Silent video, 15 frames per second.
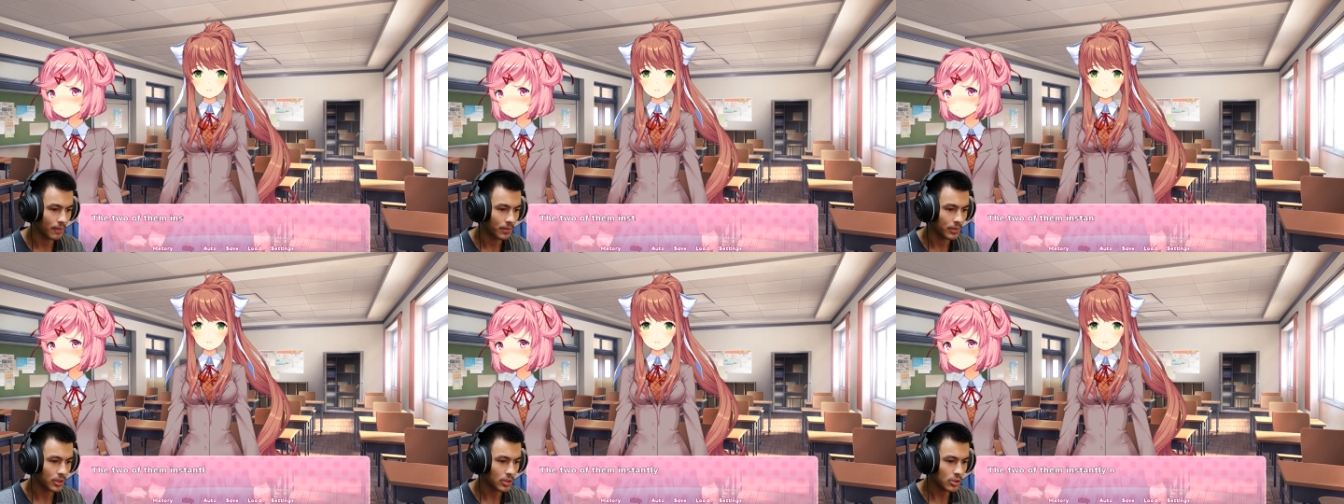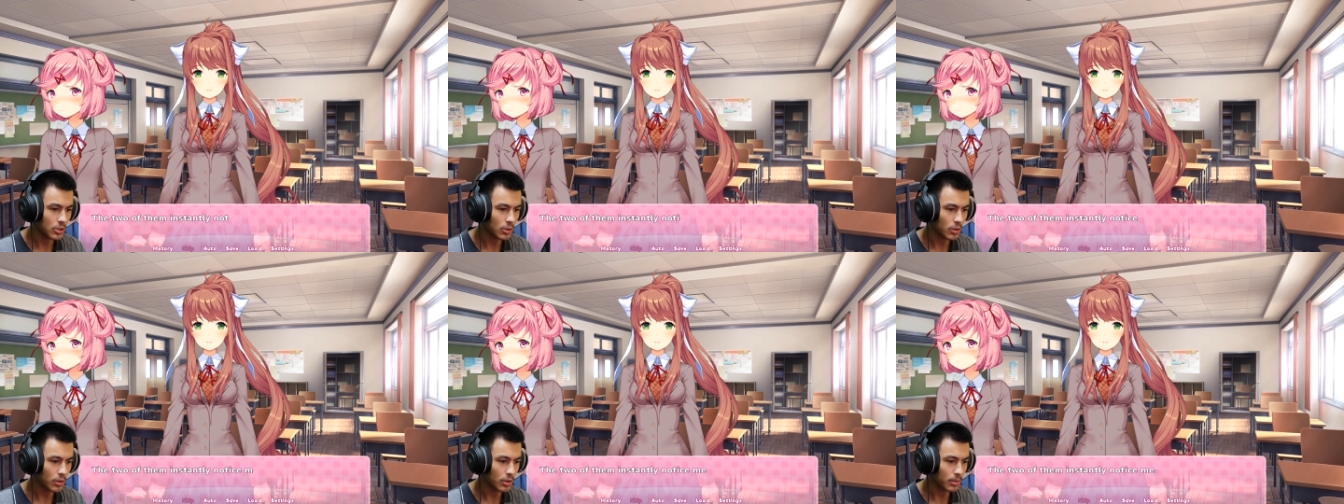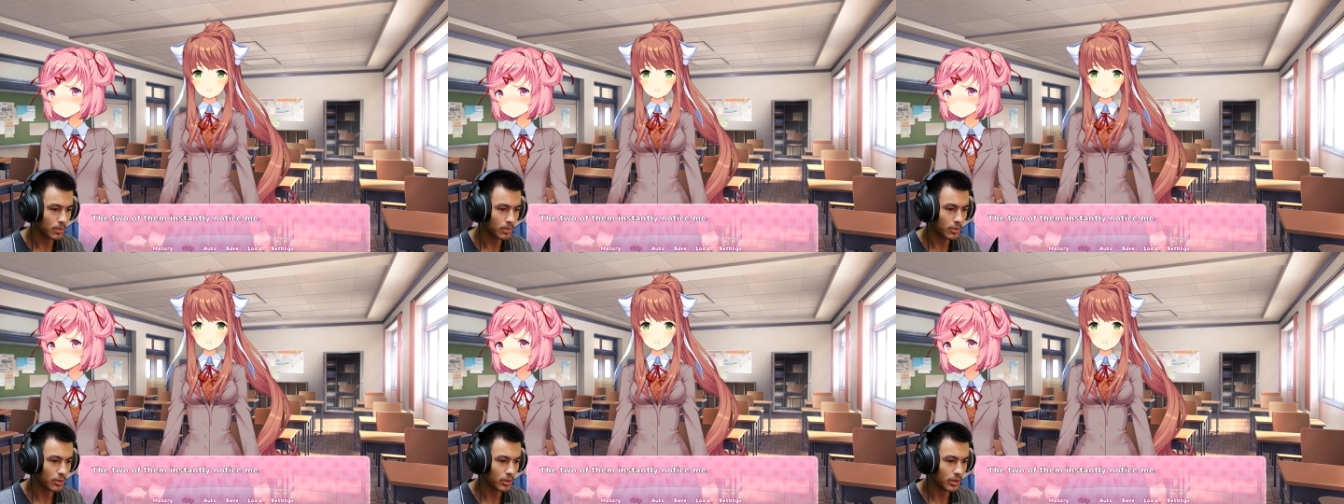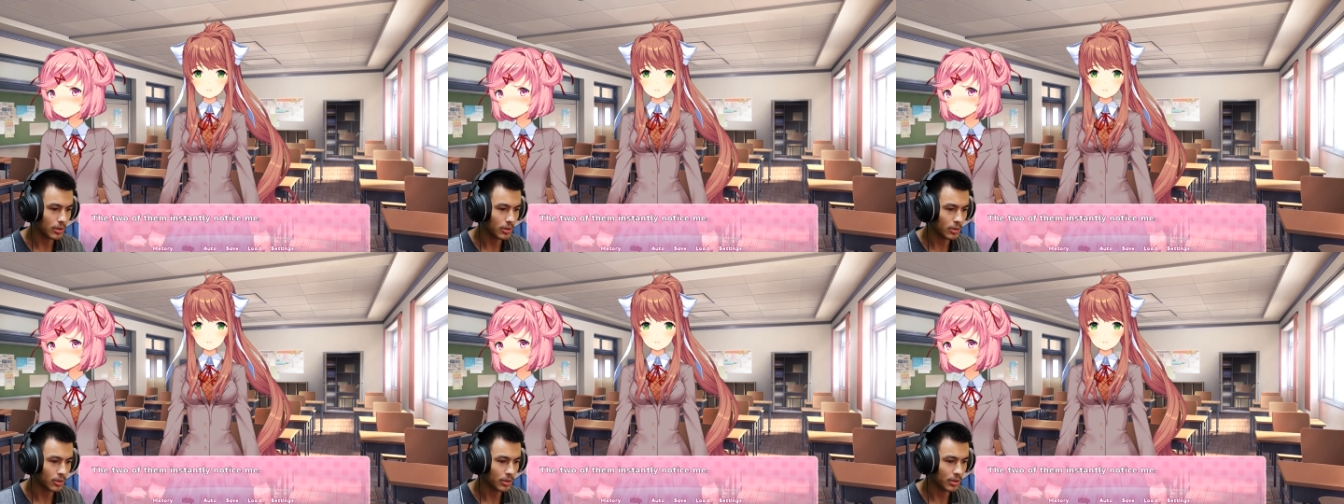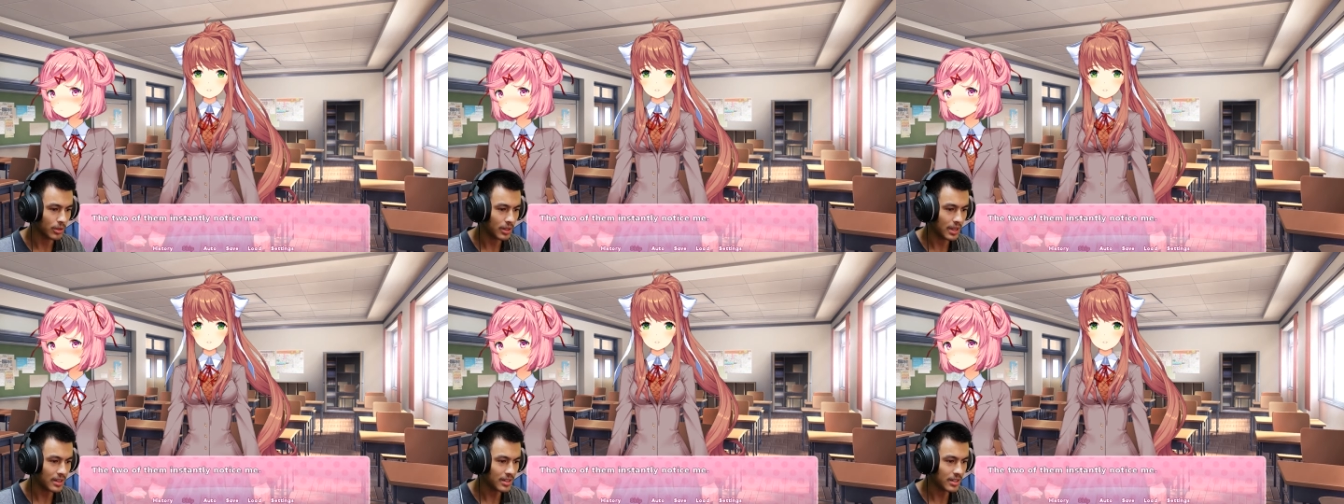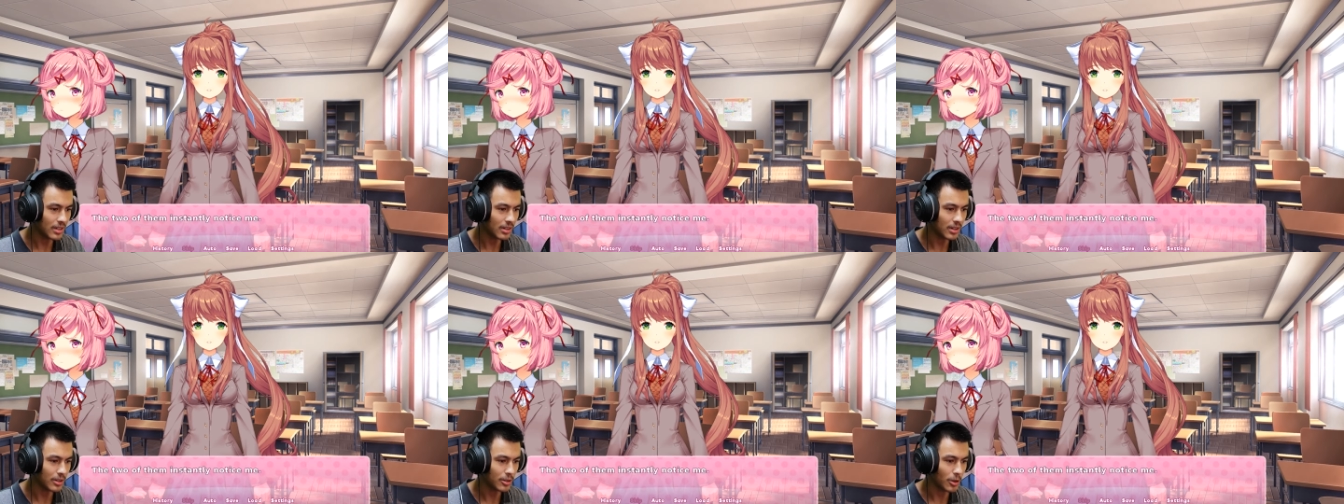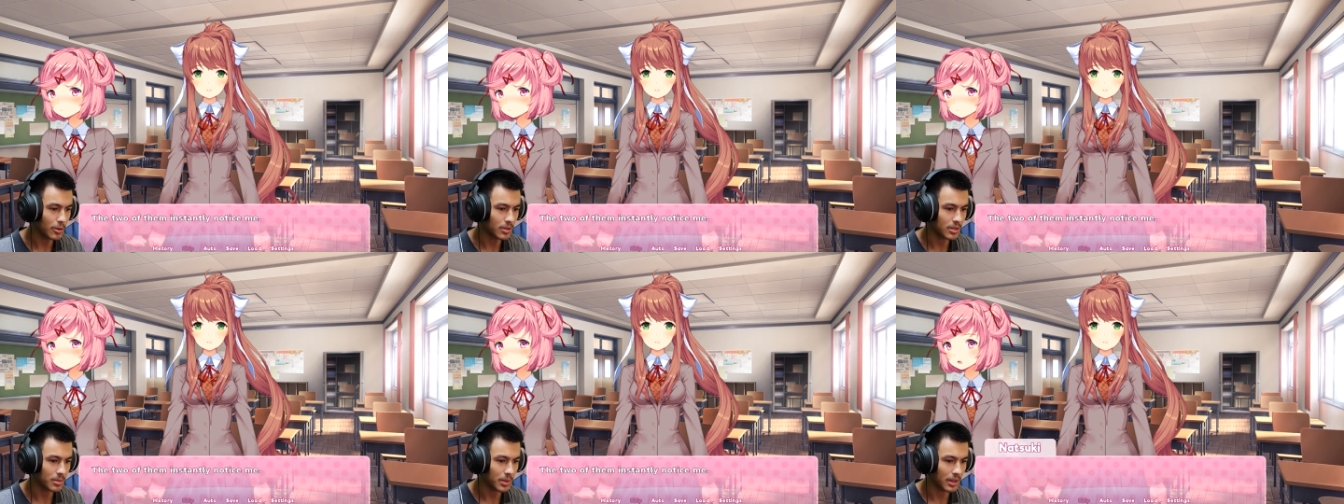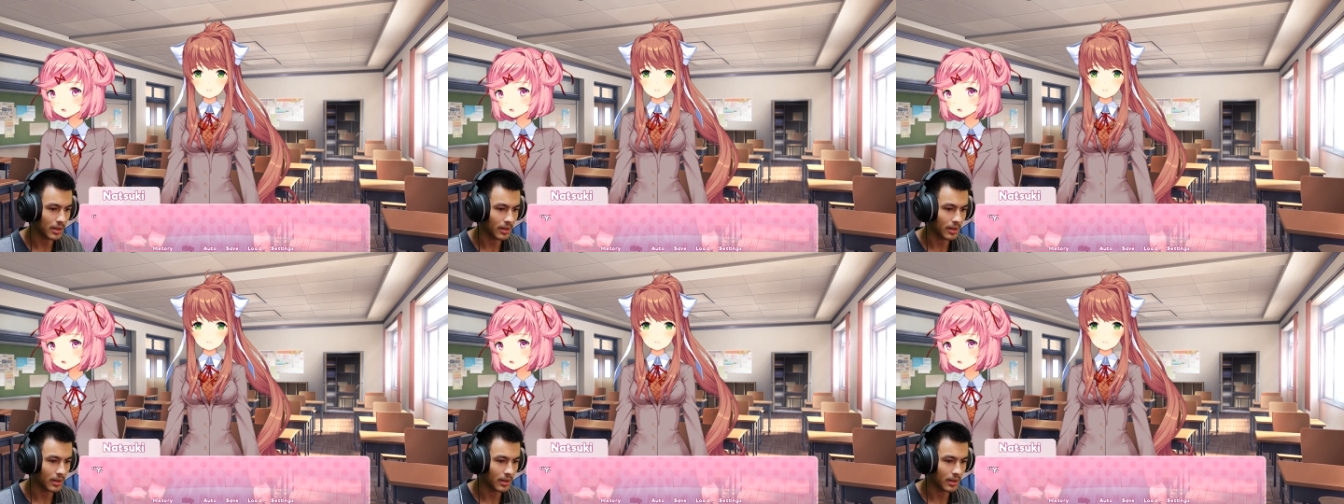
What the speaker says: The two of them instantly notice me.